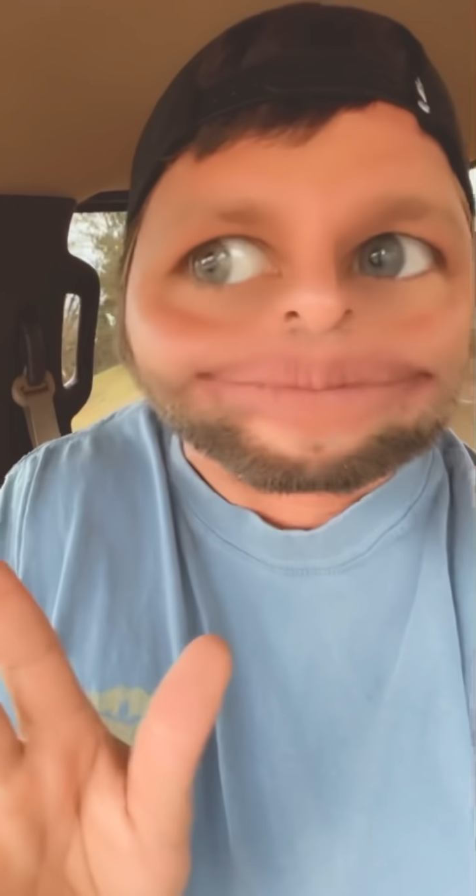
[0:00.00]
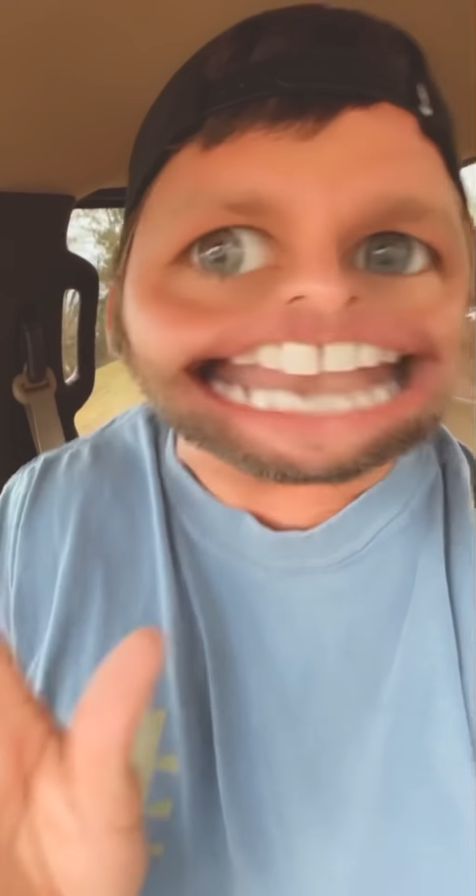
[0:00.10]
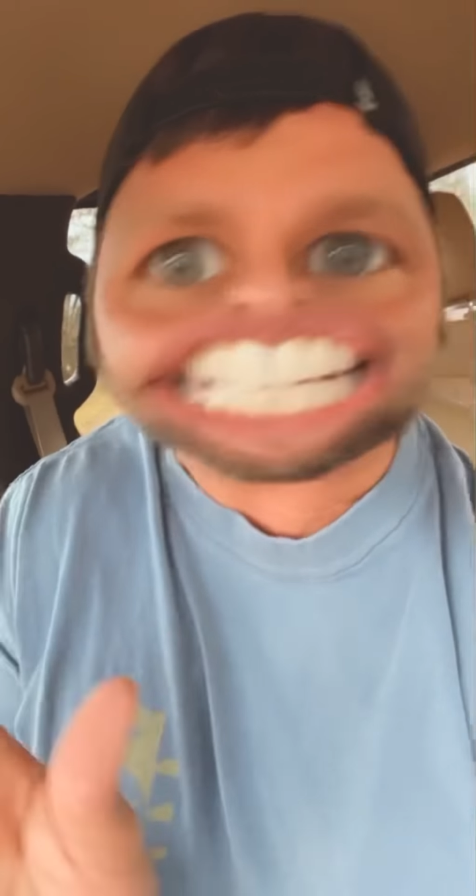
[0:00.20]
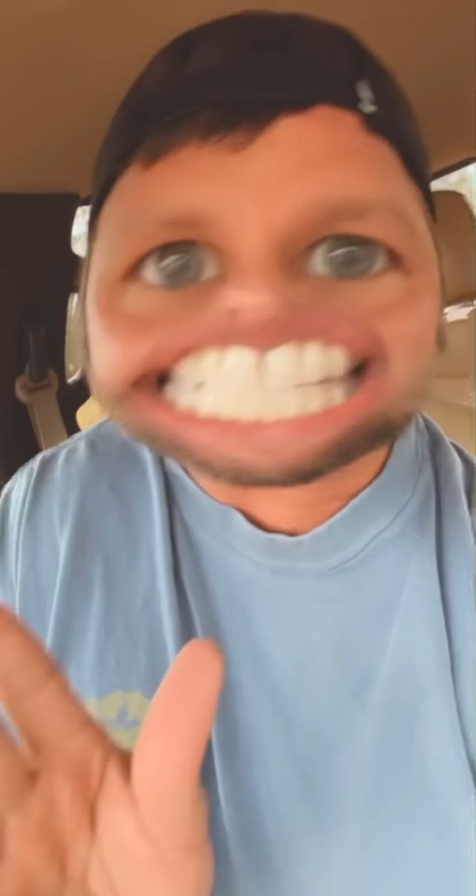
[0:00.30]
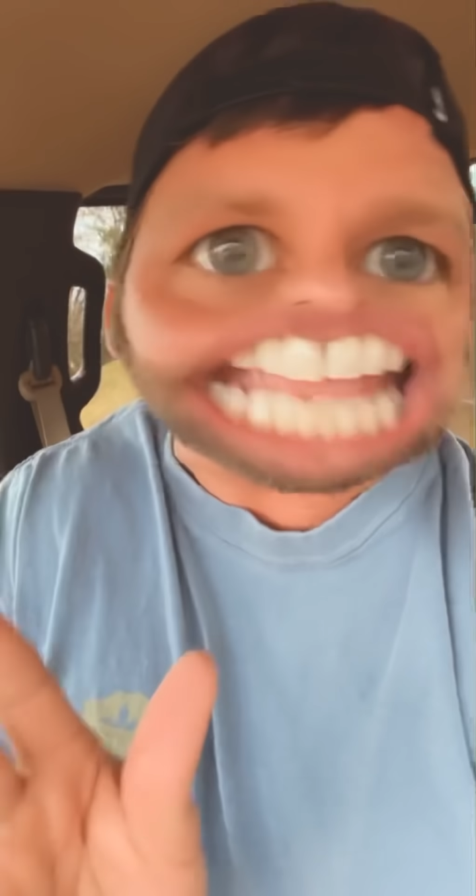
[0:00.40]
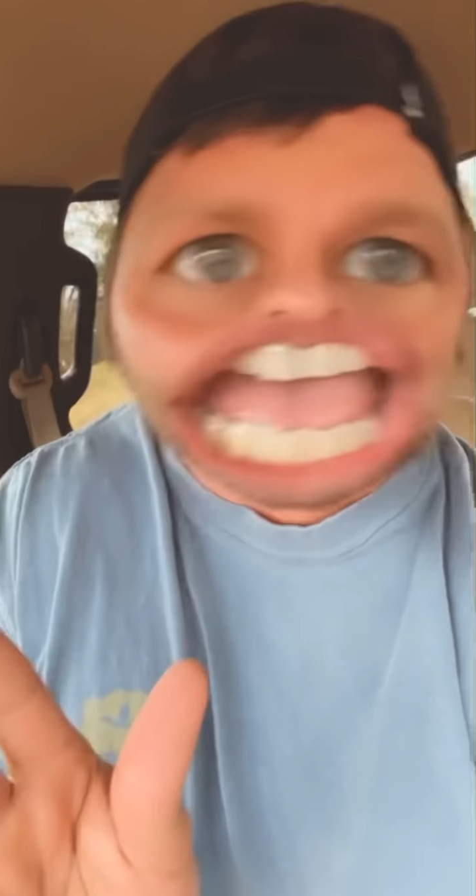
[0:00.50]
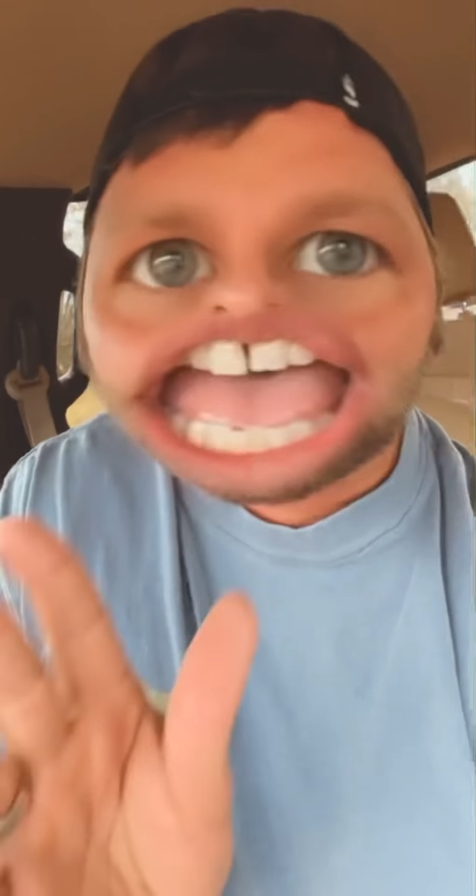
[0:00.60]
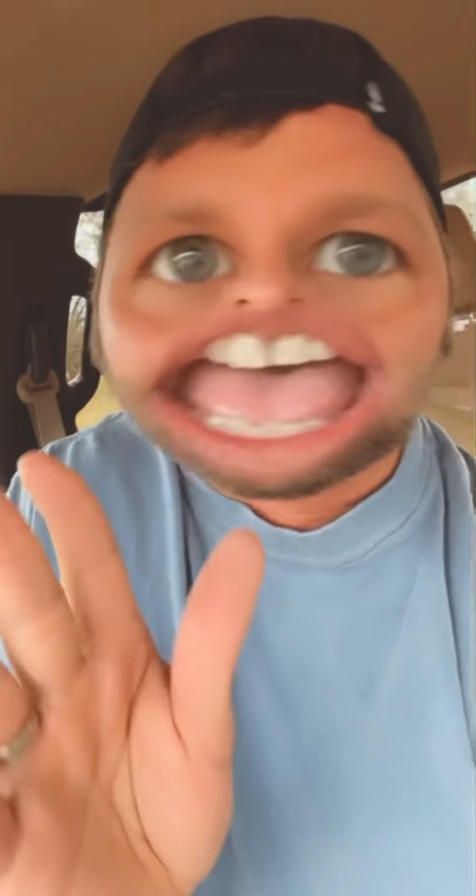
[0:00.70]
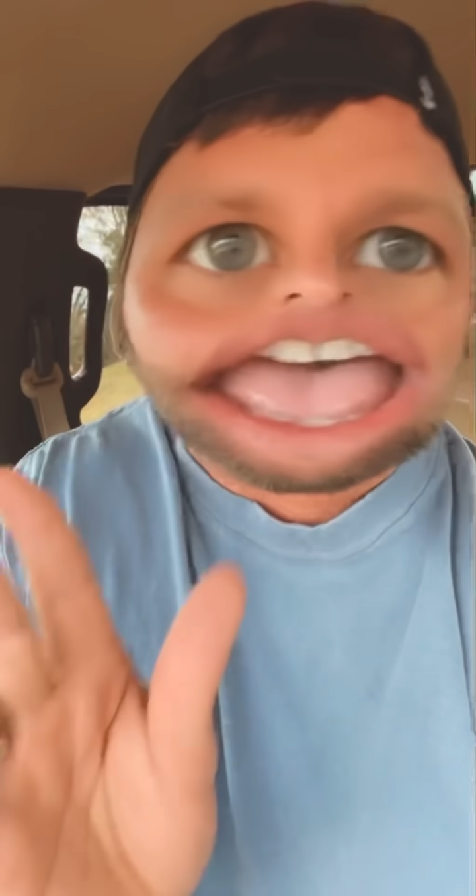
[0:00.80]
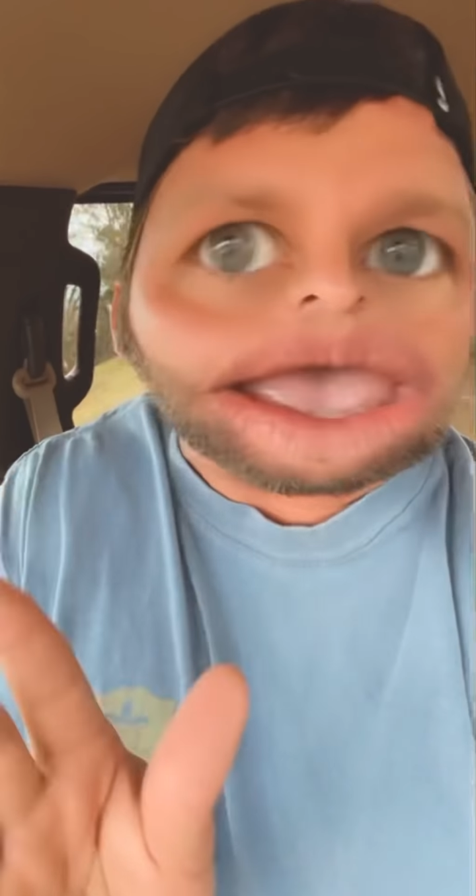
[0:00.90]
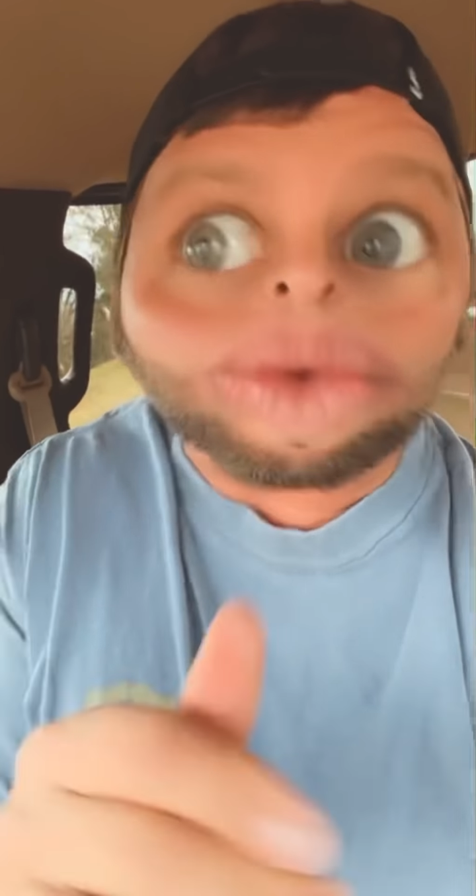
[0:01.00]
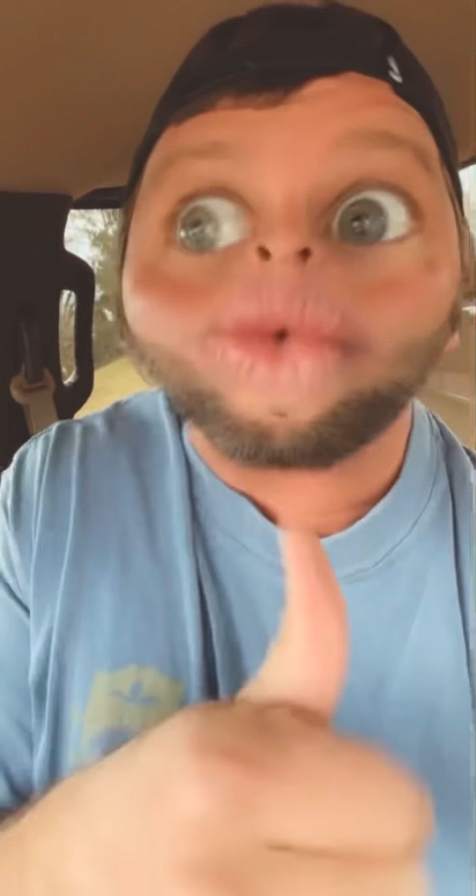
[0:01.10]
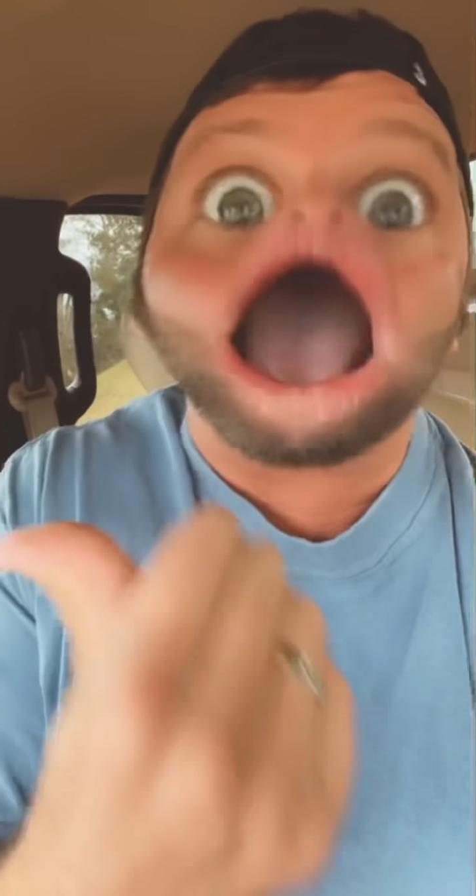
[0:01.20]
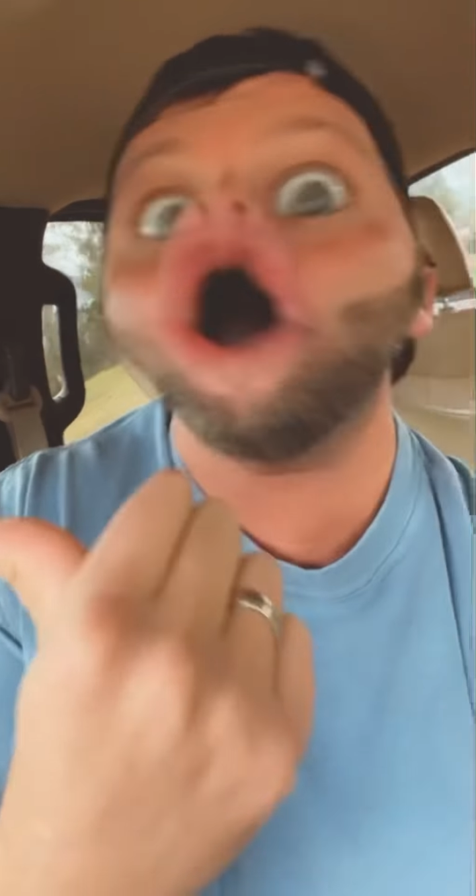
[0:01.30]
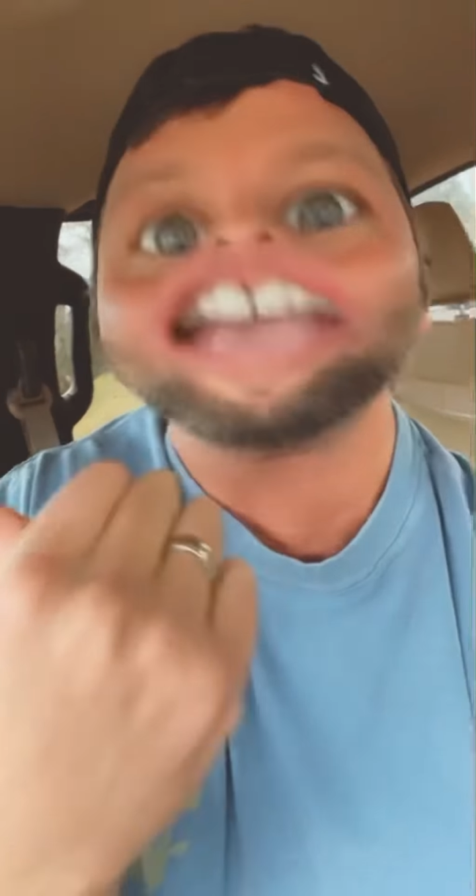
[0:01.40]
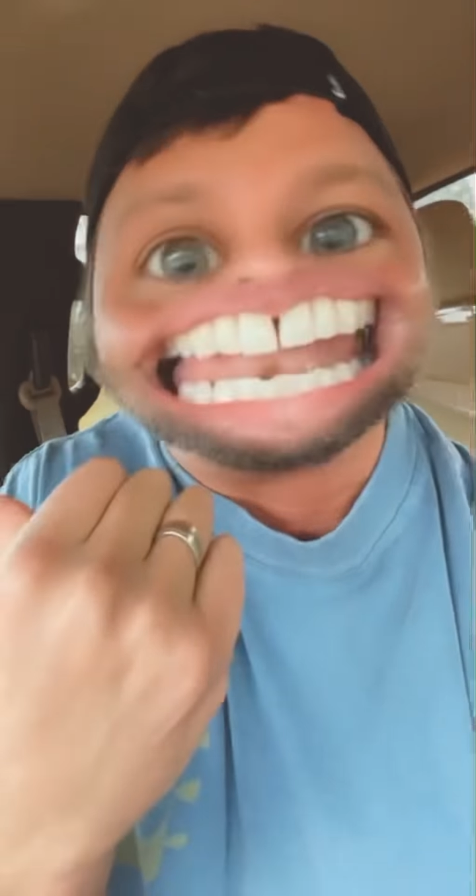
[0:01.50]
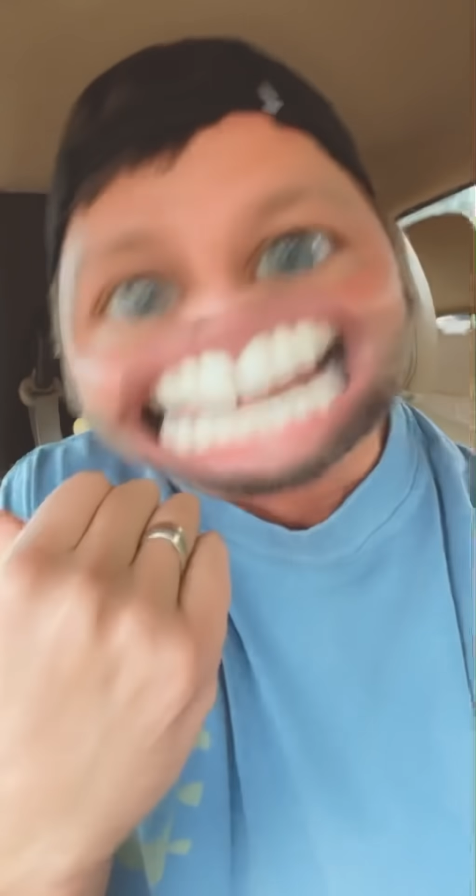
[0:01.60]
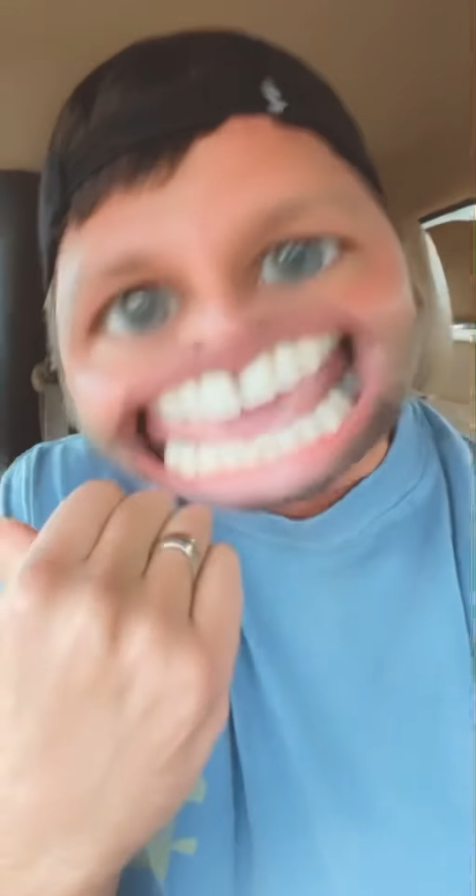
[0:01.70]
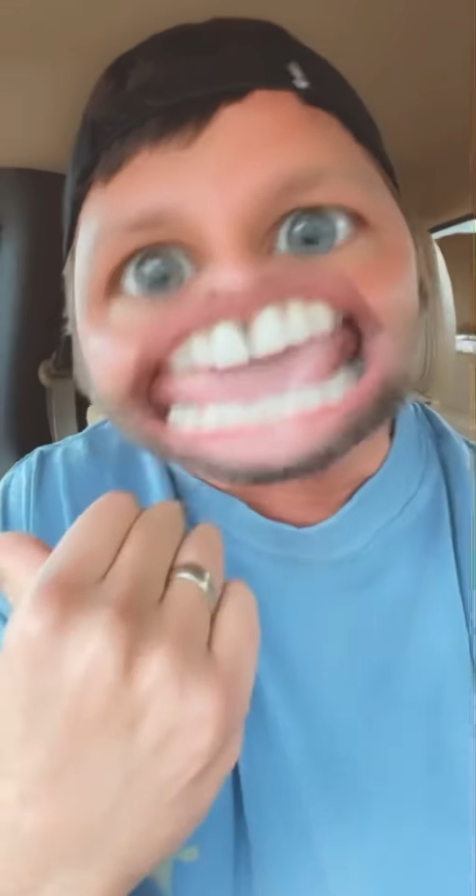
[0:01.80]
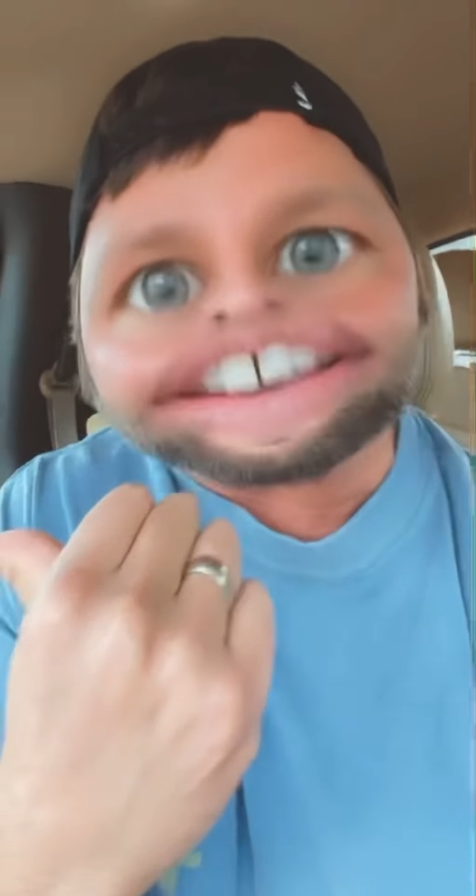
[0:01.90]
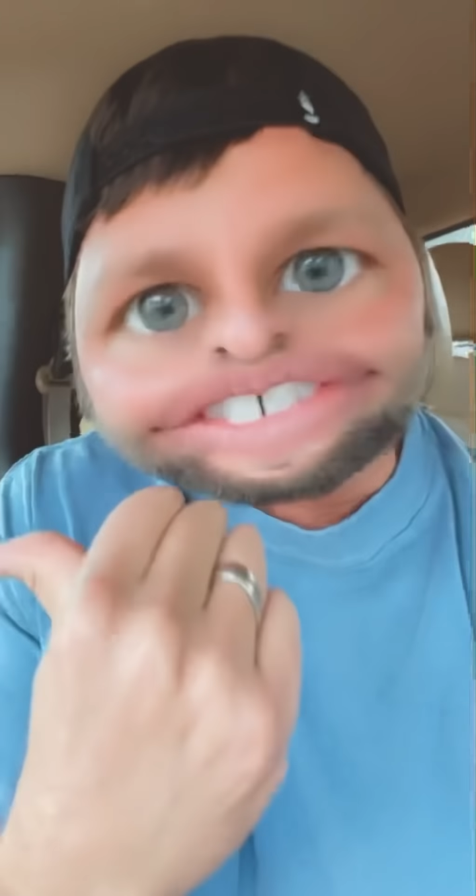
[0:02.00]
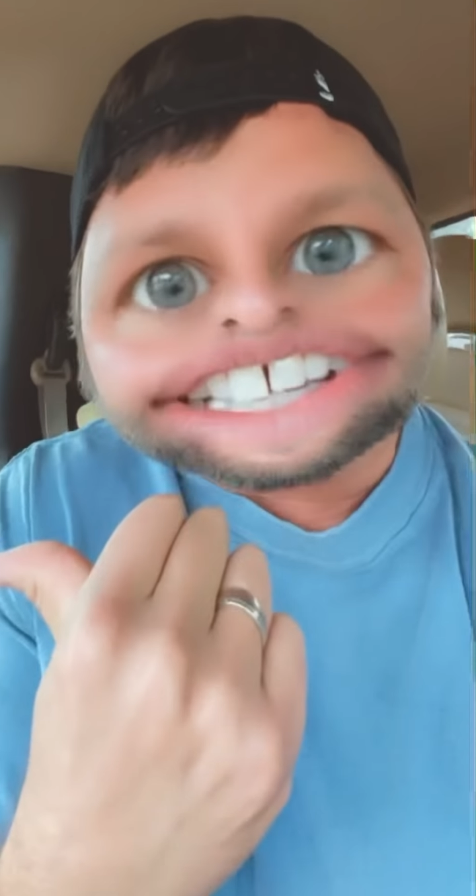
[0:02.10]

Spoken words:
might just walk and live.